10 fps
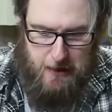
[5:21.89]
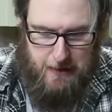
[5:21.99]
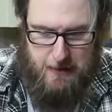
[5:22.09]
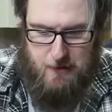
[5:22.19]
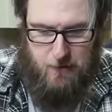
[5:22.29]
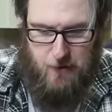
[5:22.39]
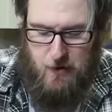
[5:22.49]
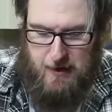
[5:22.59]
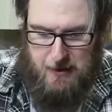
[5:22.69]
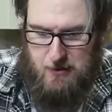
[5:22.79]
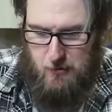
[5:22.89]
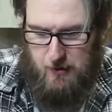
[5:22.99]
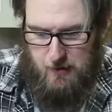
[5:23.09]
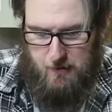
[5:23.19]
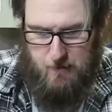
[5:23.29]
It doesn't feel like it's
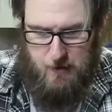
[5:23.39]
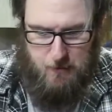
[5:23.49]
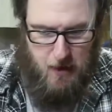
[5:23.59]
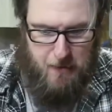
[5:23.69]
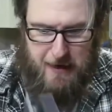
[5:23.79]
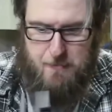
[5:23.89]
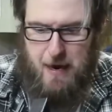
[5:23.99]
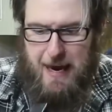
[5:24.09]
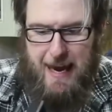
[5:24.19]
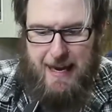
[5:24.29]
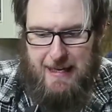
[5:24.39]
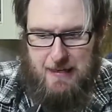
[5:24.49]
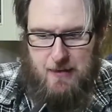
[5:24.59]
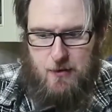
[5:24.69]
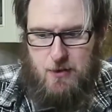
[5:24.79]
doing... I mean, in my
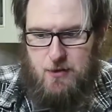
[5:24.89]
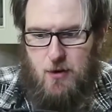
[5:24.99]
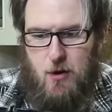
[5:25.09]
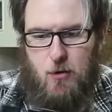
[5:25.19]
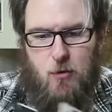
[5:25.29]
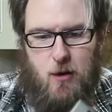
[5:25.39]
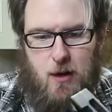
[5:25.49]
hand, there's no...